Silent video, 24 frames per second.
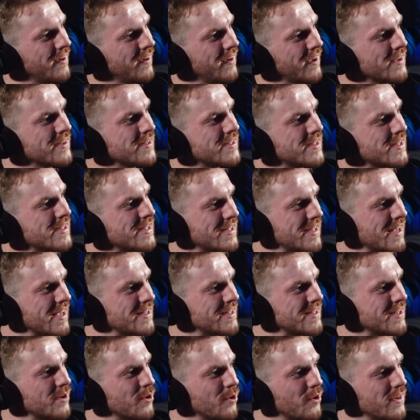
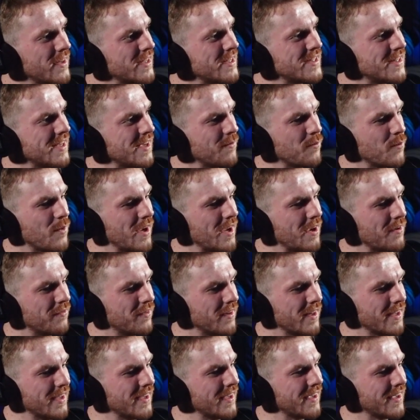Is it not the same way of
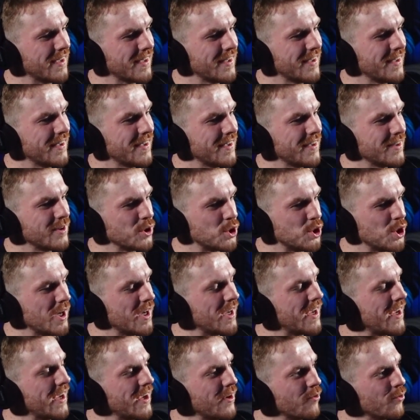like
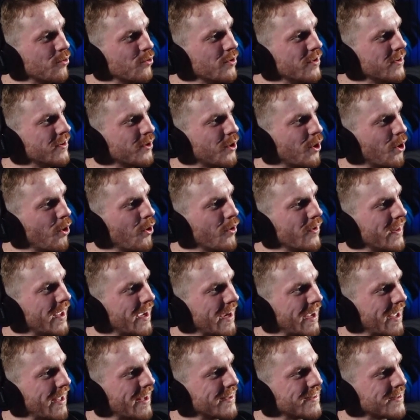J.K. Rowling calling that
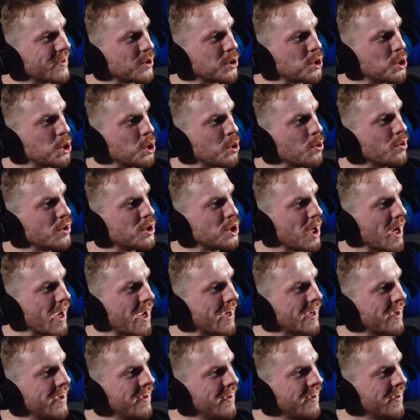character Cho
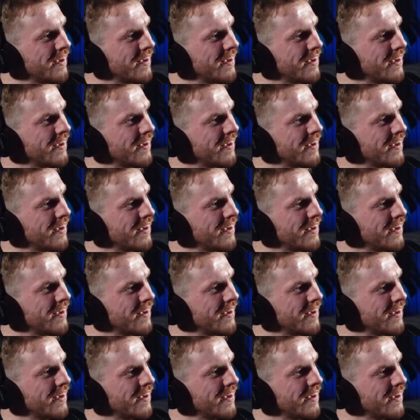Chang?